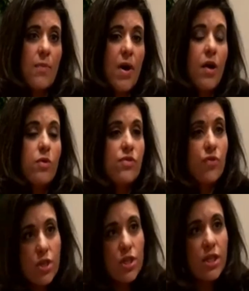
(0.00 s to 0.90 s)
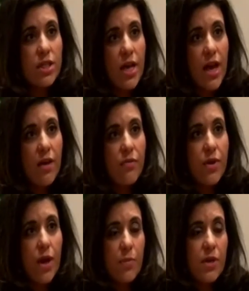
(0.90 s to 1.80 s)
I was fortunate to have
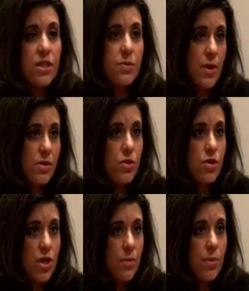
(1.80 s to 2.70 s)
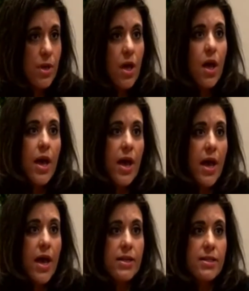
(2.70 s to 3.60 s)
company sponsorship,
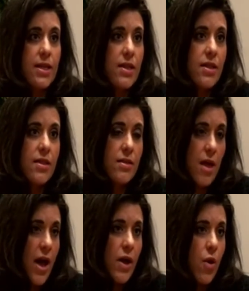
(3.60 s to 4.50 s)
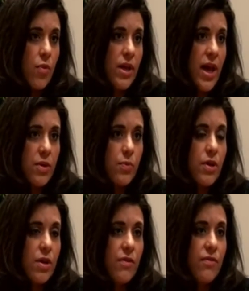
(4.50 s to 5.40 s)
and I only had to put
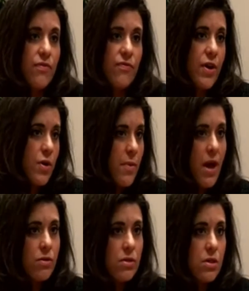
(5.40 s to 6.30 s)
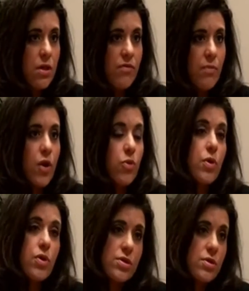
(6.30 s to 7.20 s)
a fair amount of my own
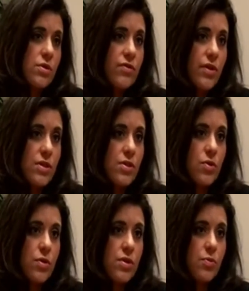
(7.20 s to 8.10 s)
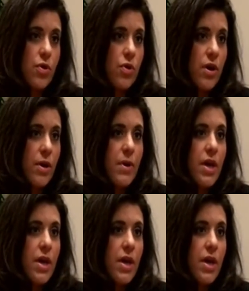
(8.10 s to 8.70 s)
personal funds towards the program.